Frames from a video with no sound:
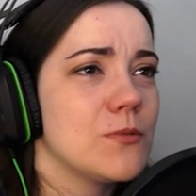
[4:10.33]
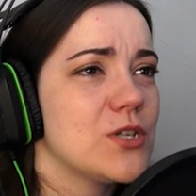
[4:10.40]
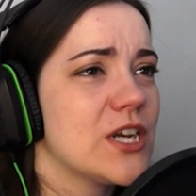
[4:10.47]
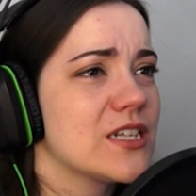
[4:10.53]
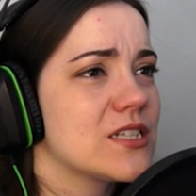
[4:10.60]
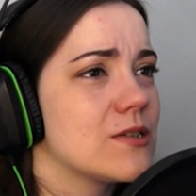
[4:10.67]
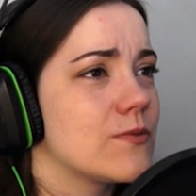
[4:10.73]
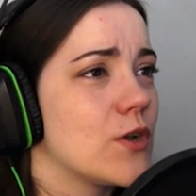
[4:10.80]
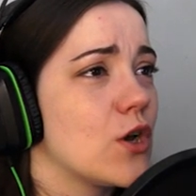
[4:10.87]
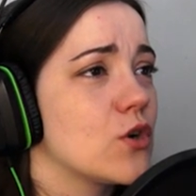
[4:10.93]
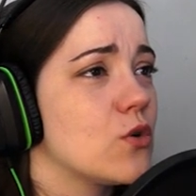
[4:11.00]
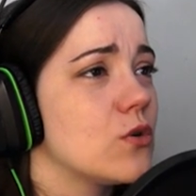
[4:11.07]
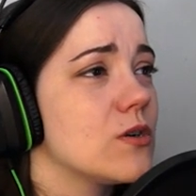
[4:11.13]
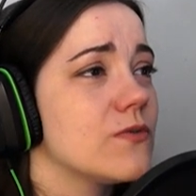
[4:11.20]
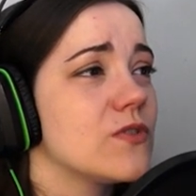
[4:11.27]
Objective,
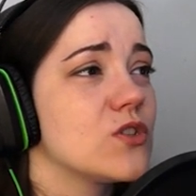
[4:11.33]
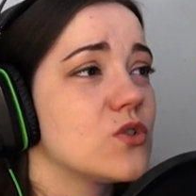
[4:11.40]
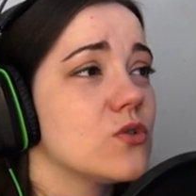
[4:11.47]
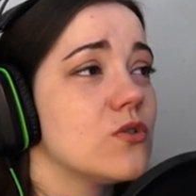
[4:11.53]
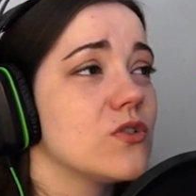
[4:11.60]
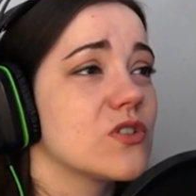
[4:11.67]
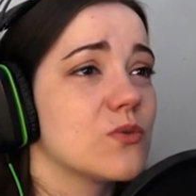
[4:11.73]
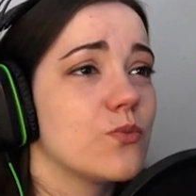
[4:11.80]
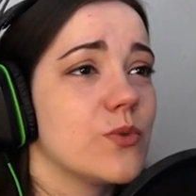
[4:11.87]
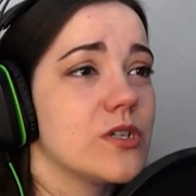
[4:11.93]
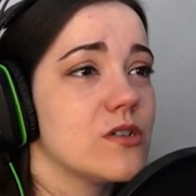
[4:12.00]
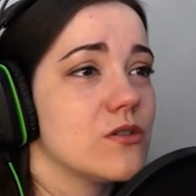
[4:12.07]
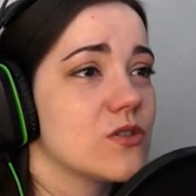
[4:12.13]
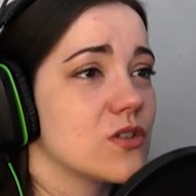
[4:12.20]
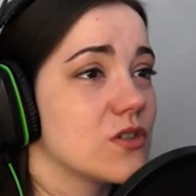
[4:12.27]
lock all of the doors and
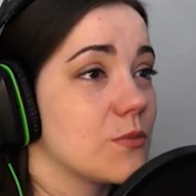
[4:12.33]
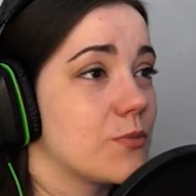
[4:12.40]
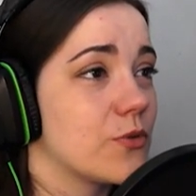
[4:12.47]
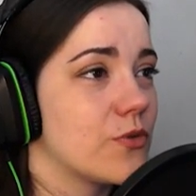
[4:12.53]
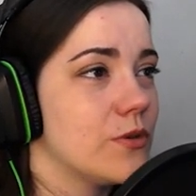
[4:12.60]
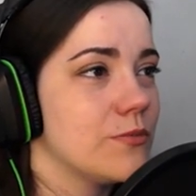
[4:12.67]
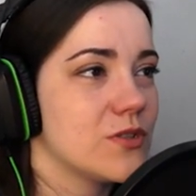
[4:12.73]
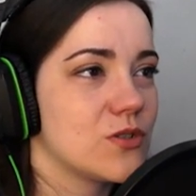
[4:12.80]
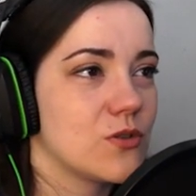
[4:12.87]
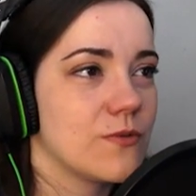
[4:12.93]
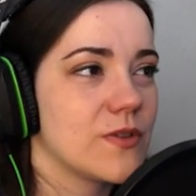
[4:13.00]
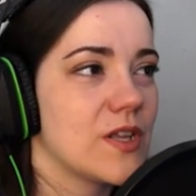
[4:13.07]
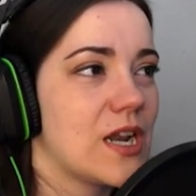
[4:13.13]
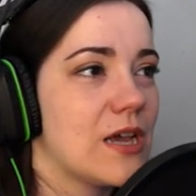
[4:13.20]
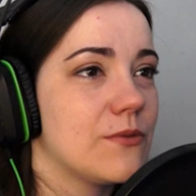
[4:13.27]
windows on the perimeter
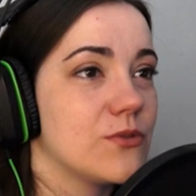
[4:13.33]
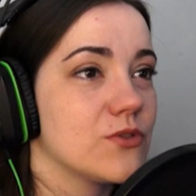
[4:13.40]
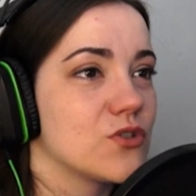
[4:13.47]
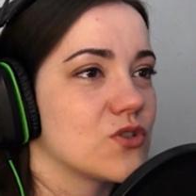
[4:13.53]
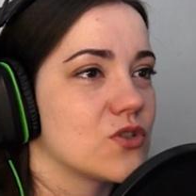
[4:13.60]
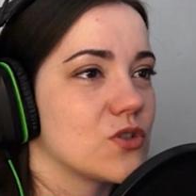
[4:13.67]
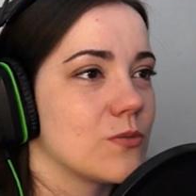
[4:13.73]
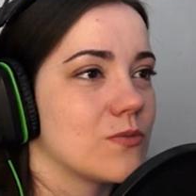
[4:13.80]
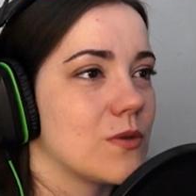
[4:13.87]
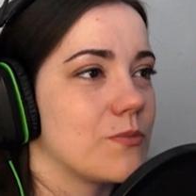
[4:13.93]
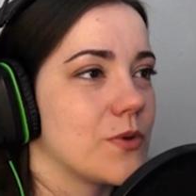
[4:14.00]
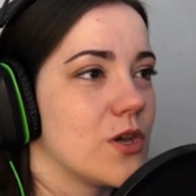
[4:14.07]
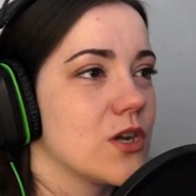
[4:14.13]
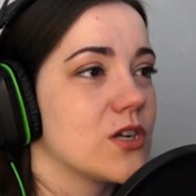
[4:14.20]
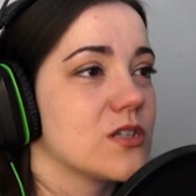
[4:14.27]
of the level to stop the
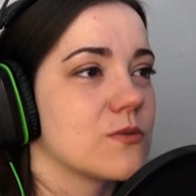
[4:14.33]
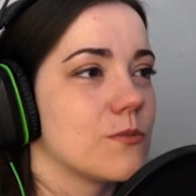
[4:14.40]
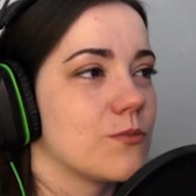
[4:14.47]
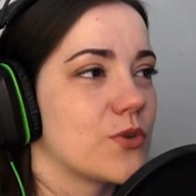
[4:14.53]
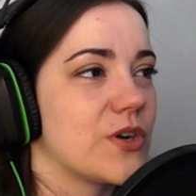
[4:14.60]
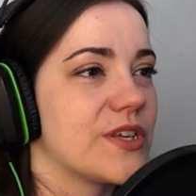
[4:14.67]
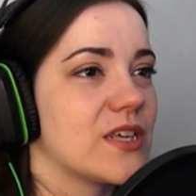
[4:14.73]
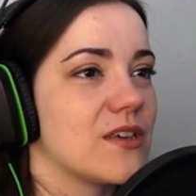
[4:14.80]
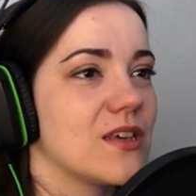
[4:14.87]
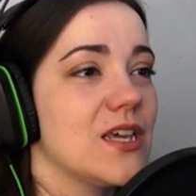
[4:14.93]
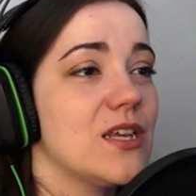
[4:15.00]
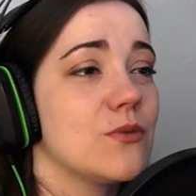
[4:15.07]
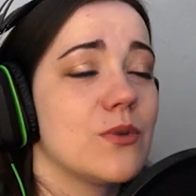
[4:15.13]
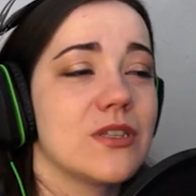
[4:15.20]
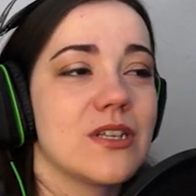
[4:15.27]
burglars from breaking
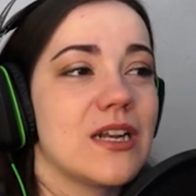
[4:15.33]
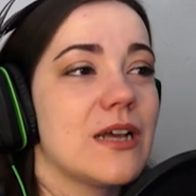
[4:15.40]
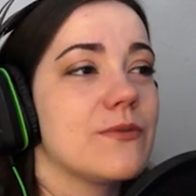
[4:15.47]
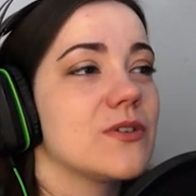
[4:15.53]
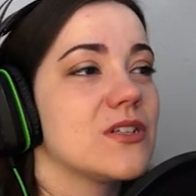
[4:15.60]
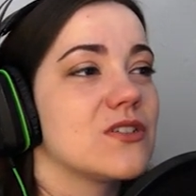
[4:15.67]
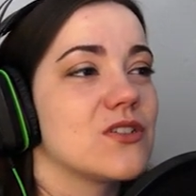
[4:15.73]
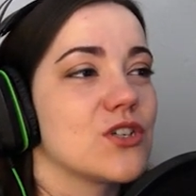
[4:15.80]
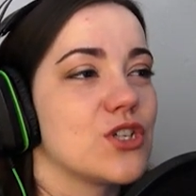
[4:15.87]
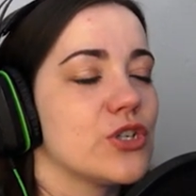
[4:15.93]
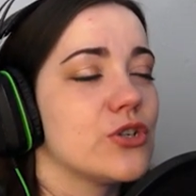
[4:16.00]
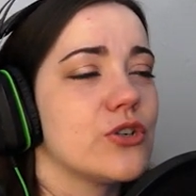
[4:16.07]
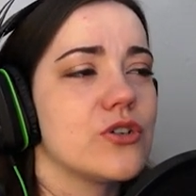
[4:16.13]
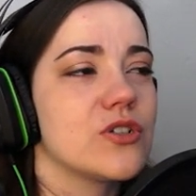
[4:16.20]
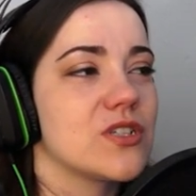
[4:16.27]
in. When the level is
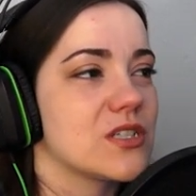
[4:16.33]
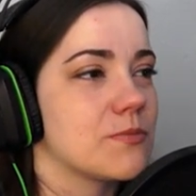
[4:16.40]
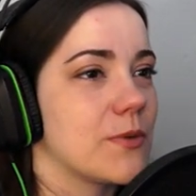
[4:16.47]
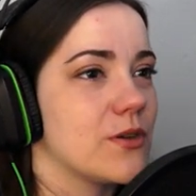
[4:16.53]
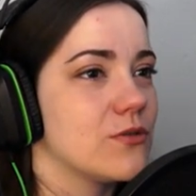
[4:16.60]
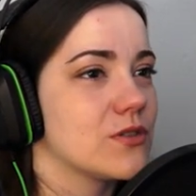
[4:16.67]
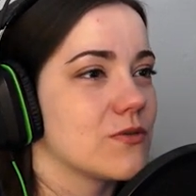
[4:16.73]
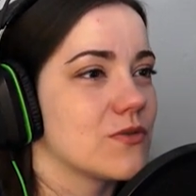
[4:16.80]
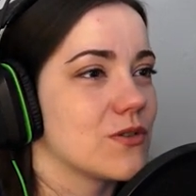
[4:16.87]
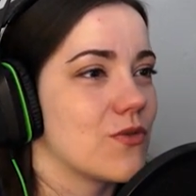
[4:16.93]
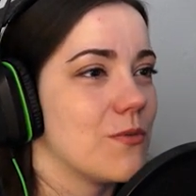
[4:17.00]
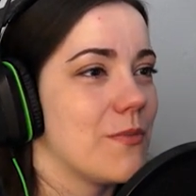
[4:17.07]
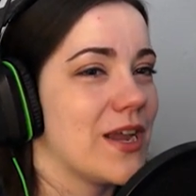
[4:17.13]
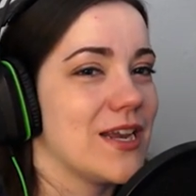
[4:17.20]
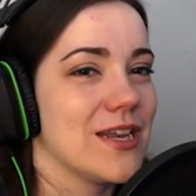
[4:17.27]
secured, dispose of the
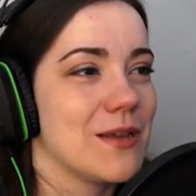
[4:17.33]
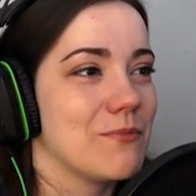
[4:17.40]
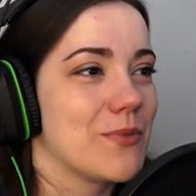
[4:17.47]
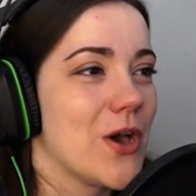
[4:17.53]
remaining